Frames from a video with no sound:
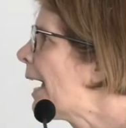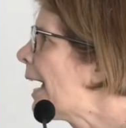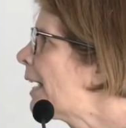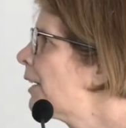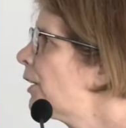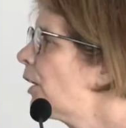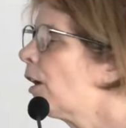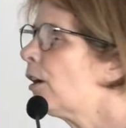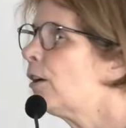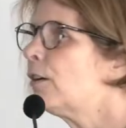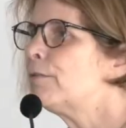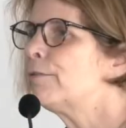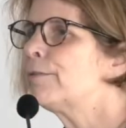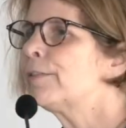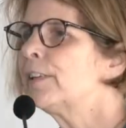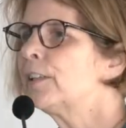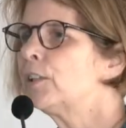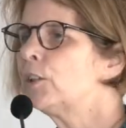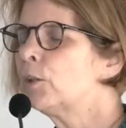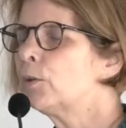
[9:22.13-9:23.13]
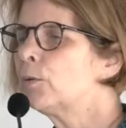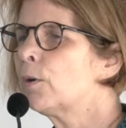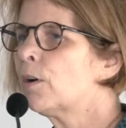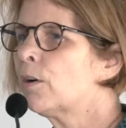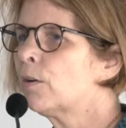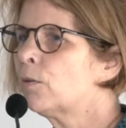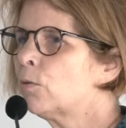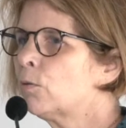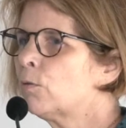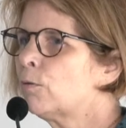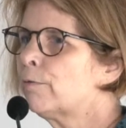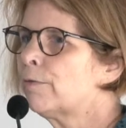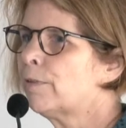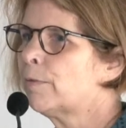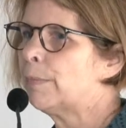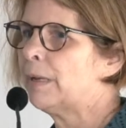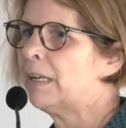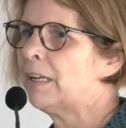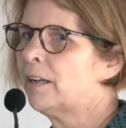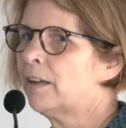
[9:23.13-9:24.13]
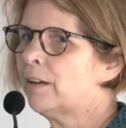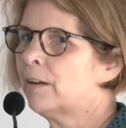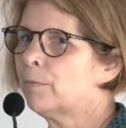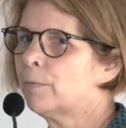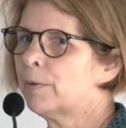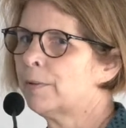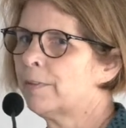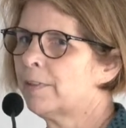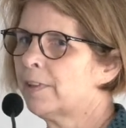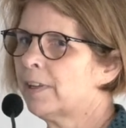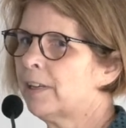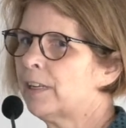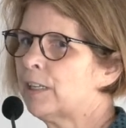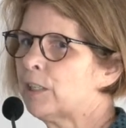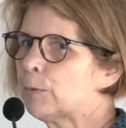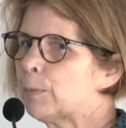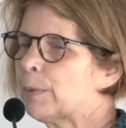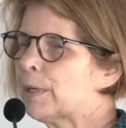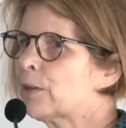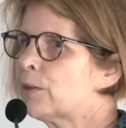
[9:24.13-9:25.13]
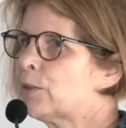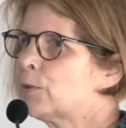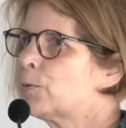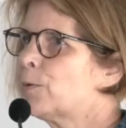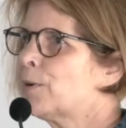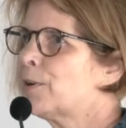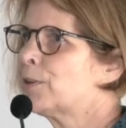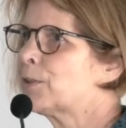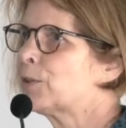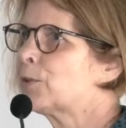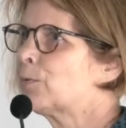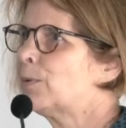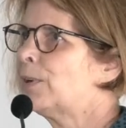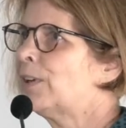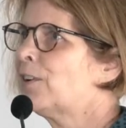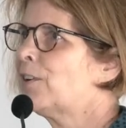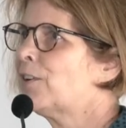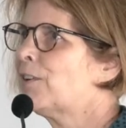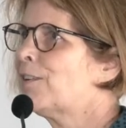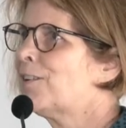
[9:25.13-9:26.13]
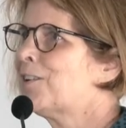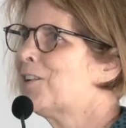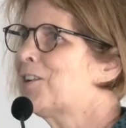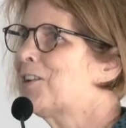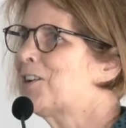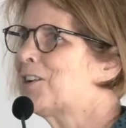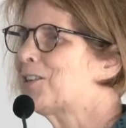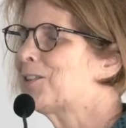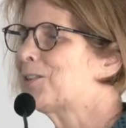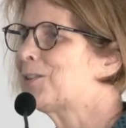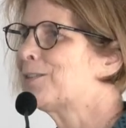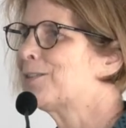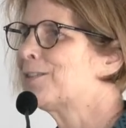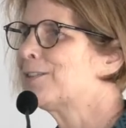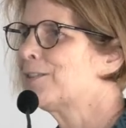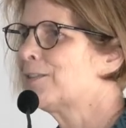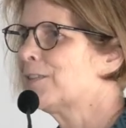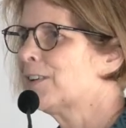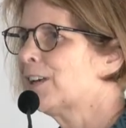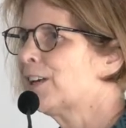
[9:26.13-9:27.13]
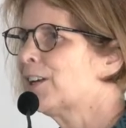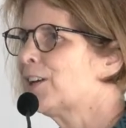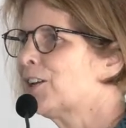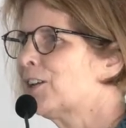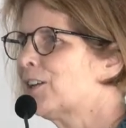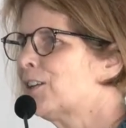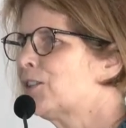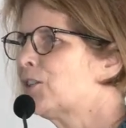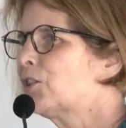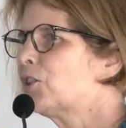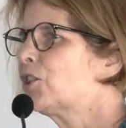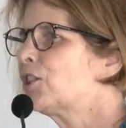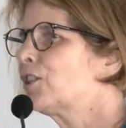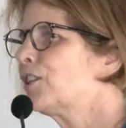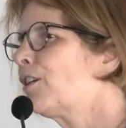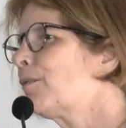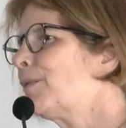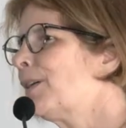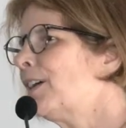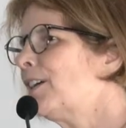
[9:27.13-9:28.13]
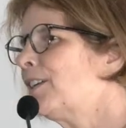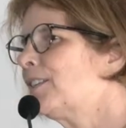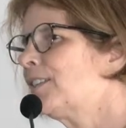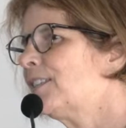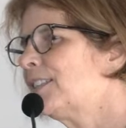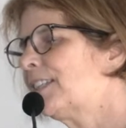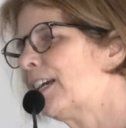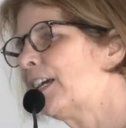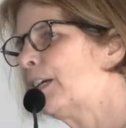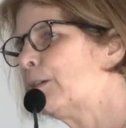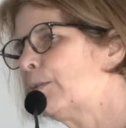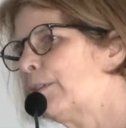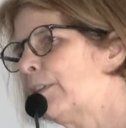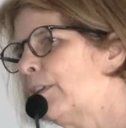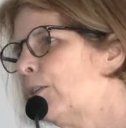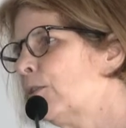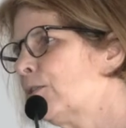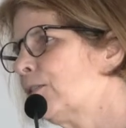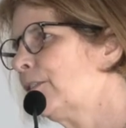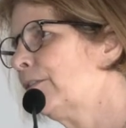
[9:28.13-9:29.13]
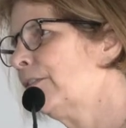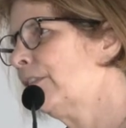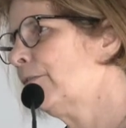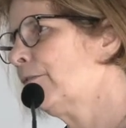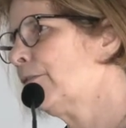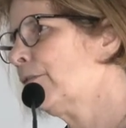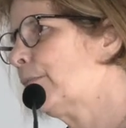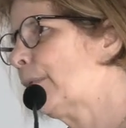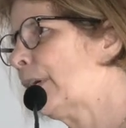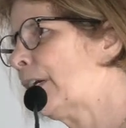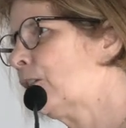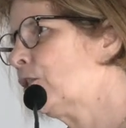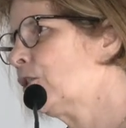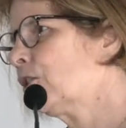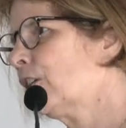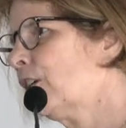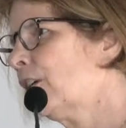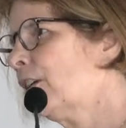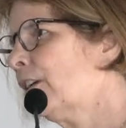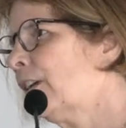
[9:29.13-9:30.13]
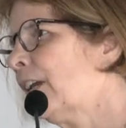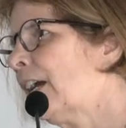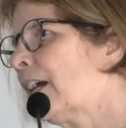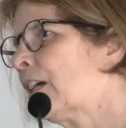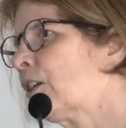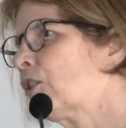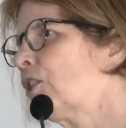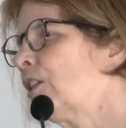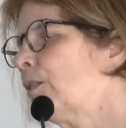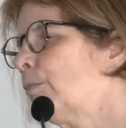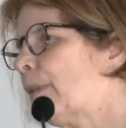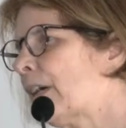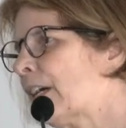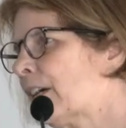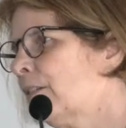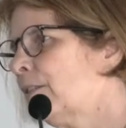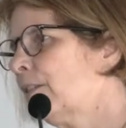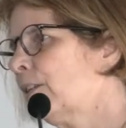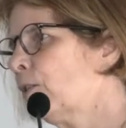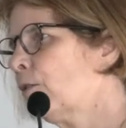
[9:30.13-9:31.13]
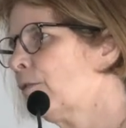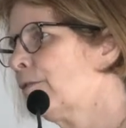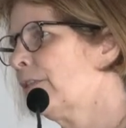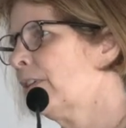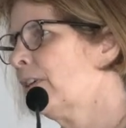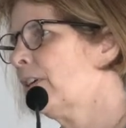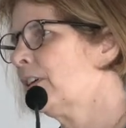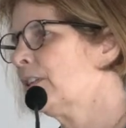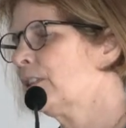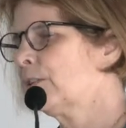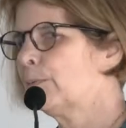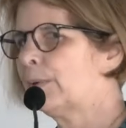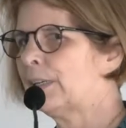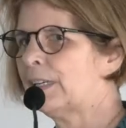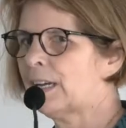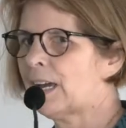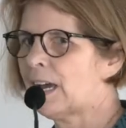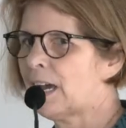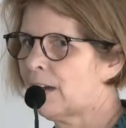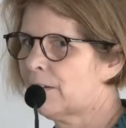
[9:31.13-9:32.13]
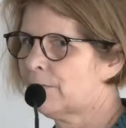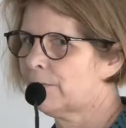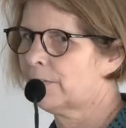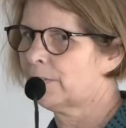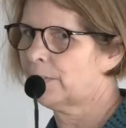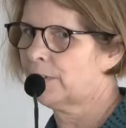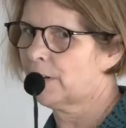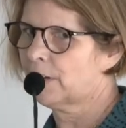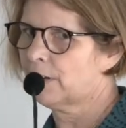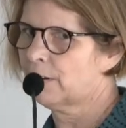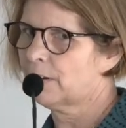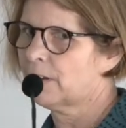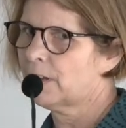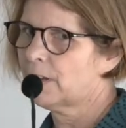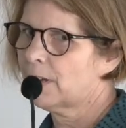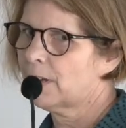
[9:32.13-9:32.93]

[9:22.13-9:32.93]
And hopefully you are all familiar with these, because whilst we are sort of stood up here today with a lot of information, actually back at the office we have, you know,